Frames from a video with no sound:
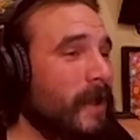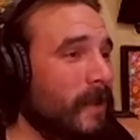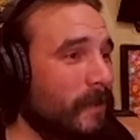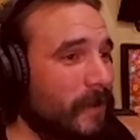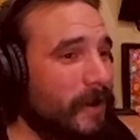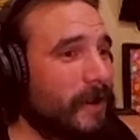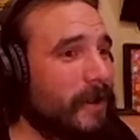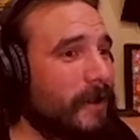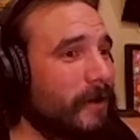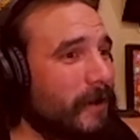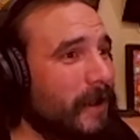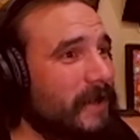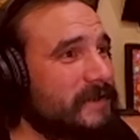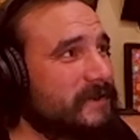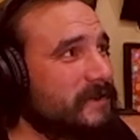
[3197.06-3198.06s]
There you go,
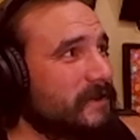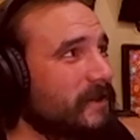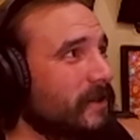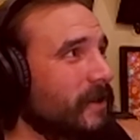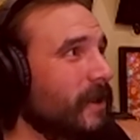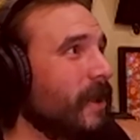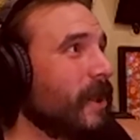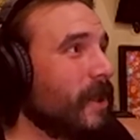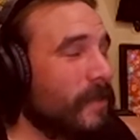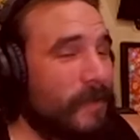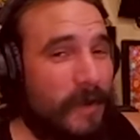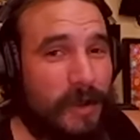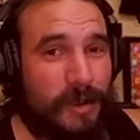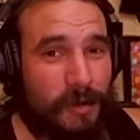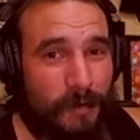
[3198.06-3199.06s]
guys.
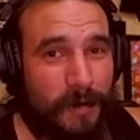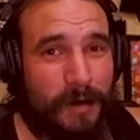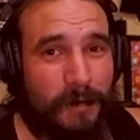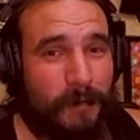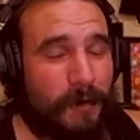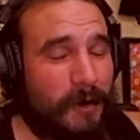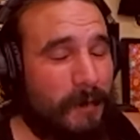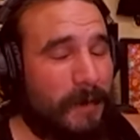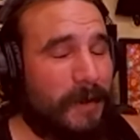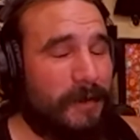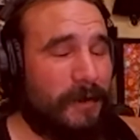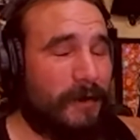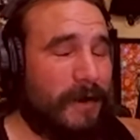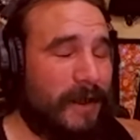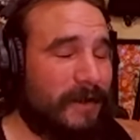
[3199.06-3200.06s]
That you want to worry about
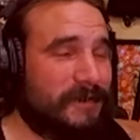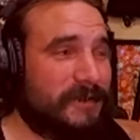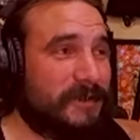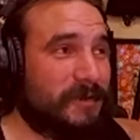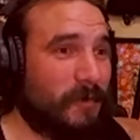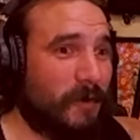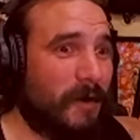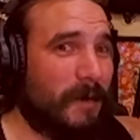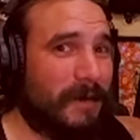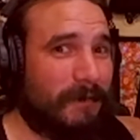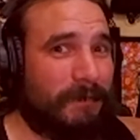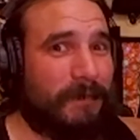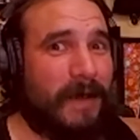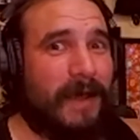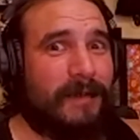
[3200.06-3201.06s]
the urinalysis, worry about the
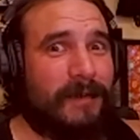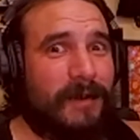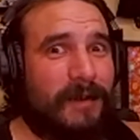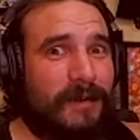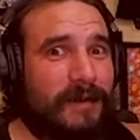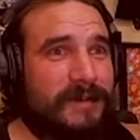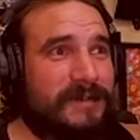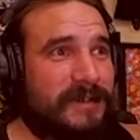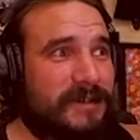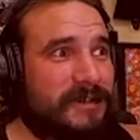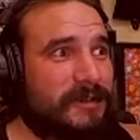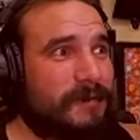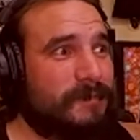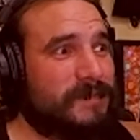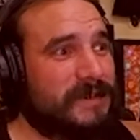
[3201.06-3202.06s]
fact that the
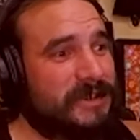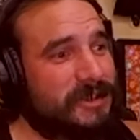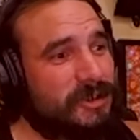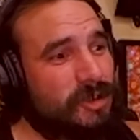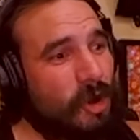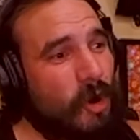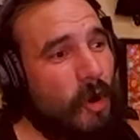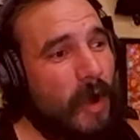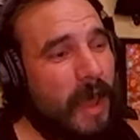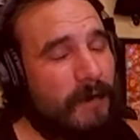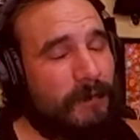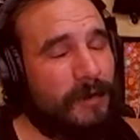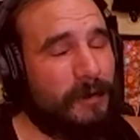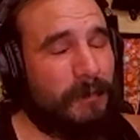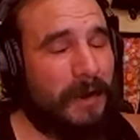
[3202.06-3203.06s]
system's so
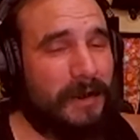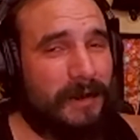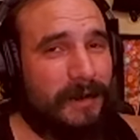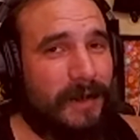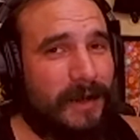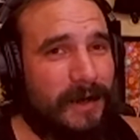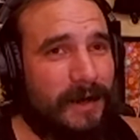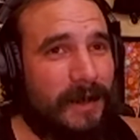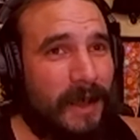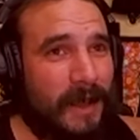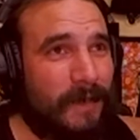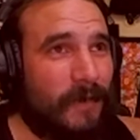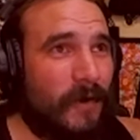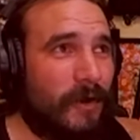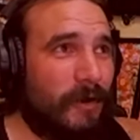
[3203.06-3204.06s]
heavily regulated
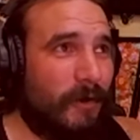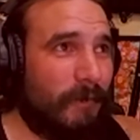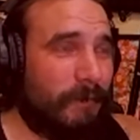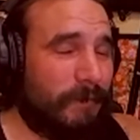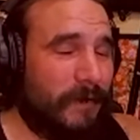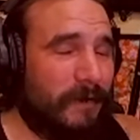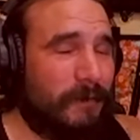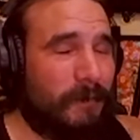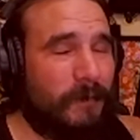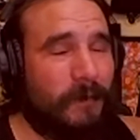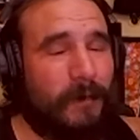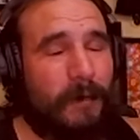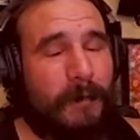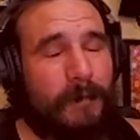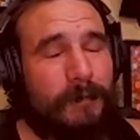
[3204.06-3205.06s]
that you're a victim of
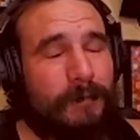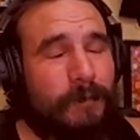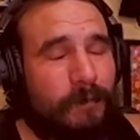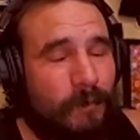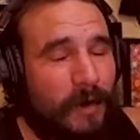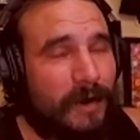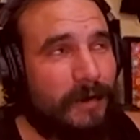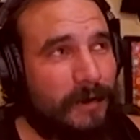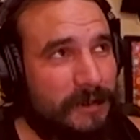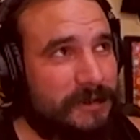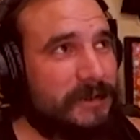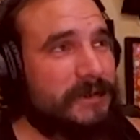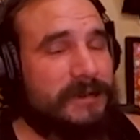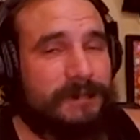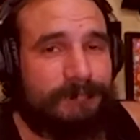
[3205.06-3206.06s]
your own
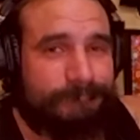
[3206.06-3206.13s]
regulations.